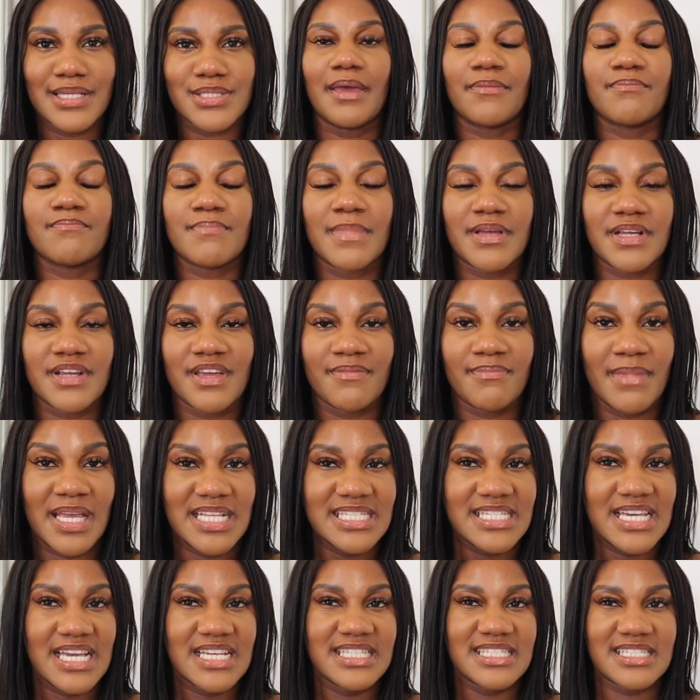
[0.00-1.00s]
It
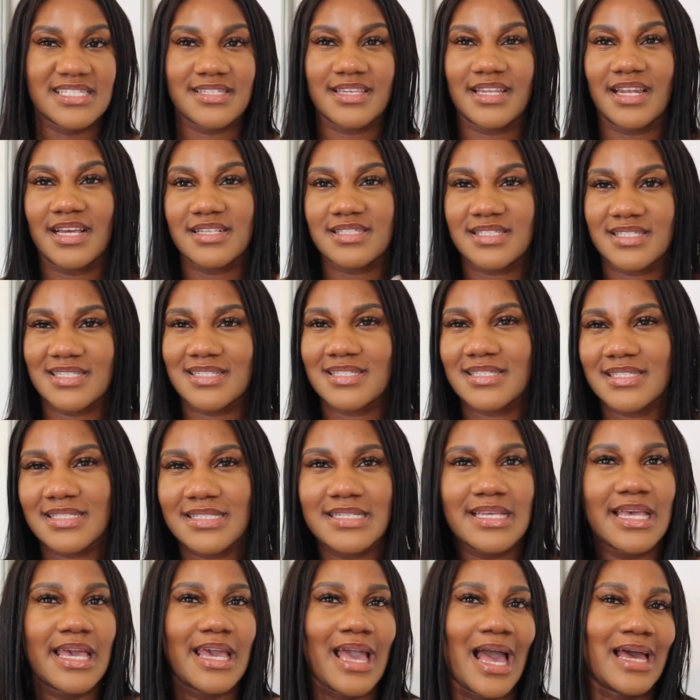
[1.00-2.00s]
maintains its
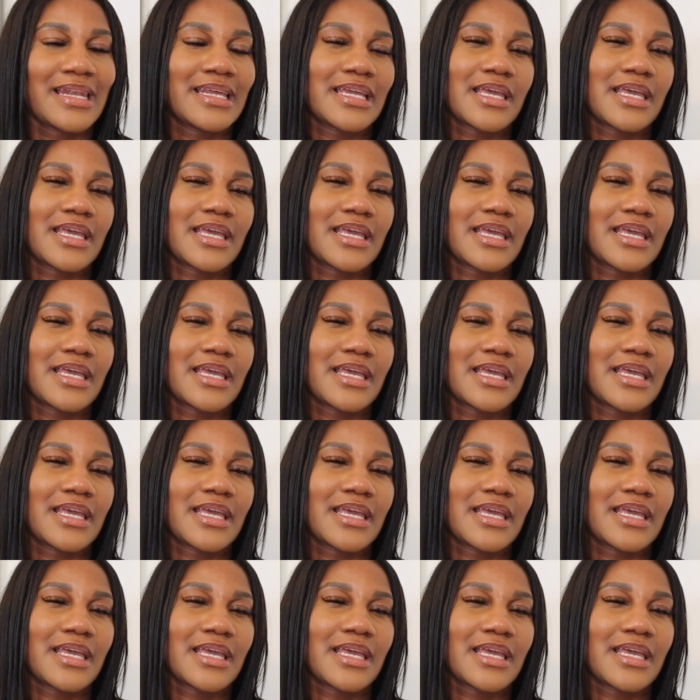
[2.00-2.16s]
elasticity and